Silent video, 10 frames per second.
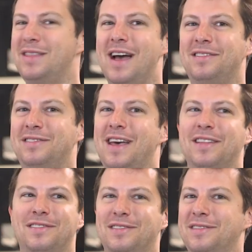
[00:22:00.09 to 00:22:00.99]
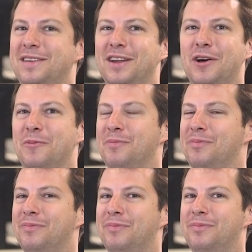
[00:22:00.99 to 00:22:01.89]
But that's that's you know,
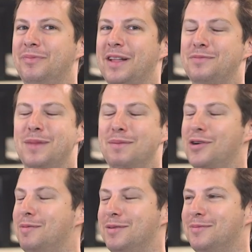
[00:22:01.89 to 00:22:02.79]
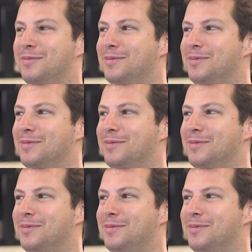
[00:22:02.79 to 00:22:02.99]
that's my problem.